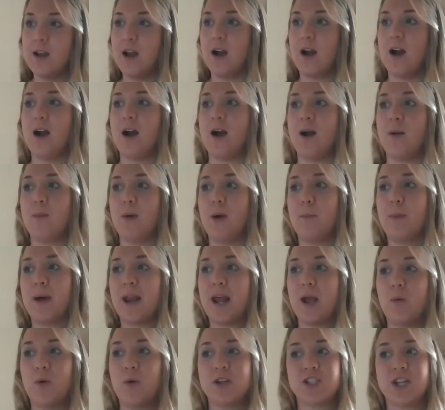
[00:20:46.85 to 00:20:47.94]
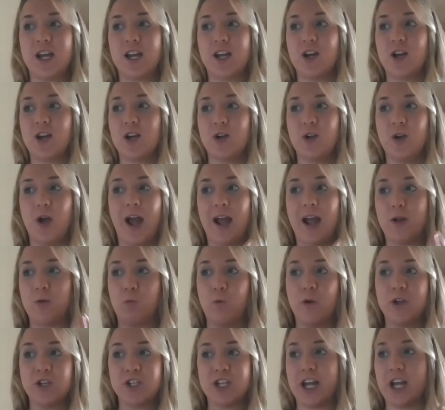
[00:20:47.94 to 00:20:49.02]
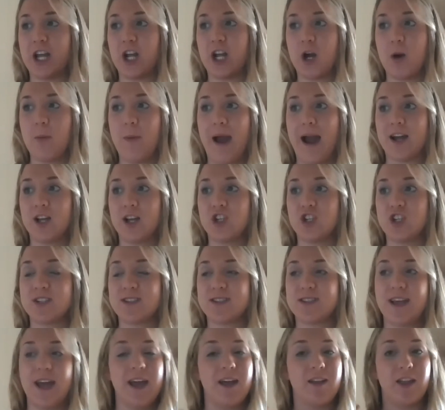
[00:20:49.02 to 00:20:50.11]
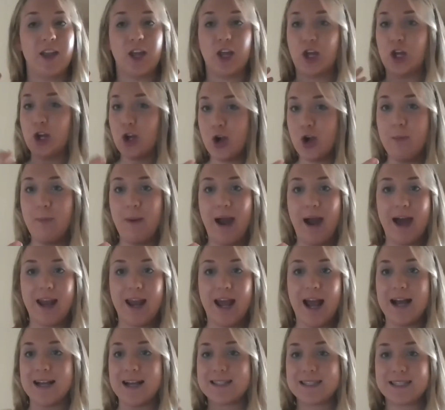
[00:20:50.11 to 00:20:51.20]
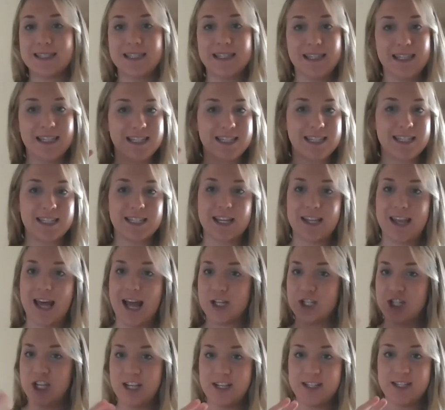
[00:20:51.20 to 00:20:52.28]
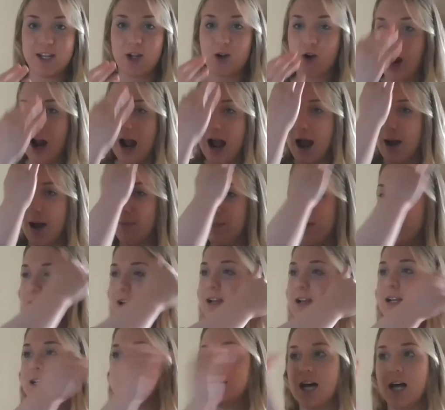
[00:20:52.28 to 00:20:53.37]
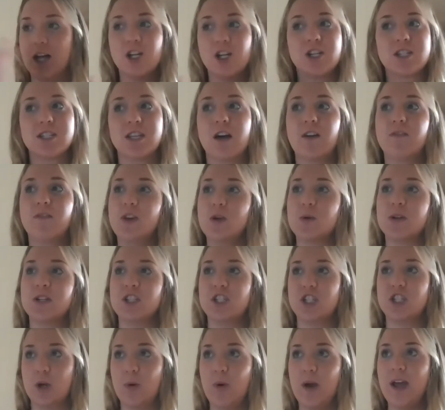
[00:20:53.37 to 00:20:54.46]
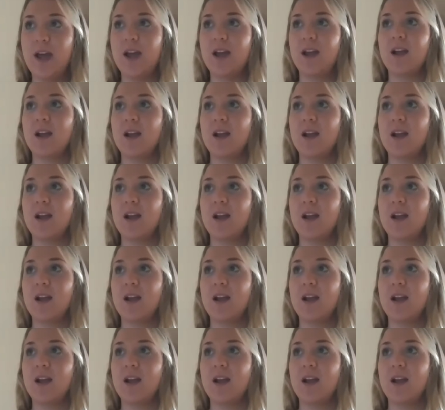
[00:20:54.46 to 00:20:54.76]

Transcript: But I wish I could go back and just say, like, you're a badass. Listen to that cheesy crap. Tell yourself you can do it,